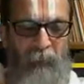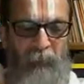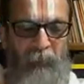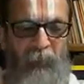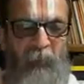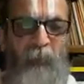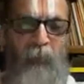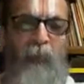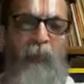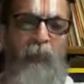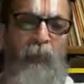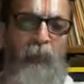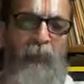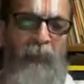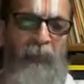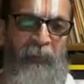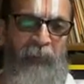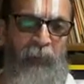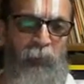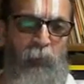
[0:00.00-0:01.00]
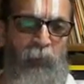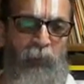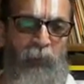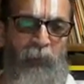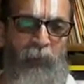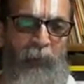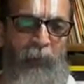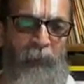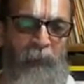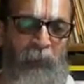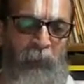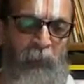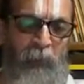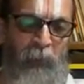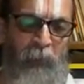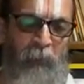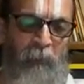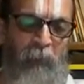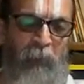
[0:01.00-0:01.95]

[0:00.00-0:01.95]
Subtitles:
it's still being explored scientifically,